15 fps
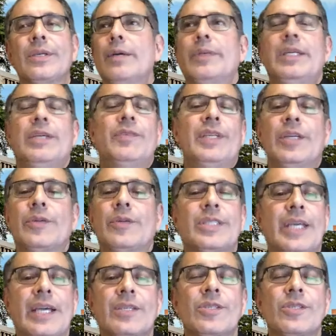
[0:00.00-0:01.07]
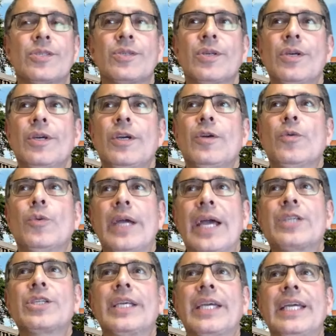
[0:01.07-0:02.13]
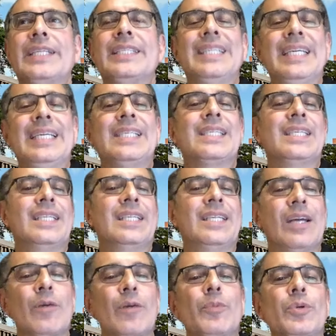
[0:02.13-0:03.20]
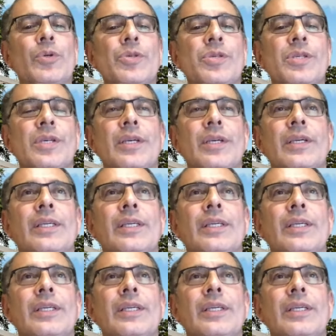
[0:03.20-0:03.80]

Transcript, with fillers: But even here in Texas, we actually had decent numbers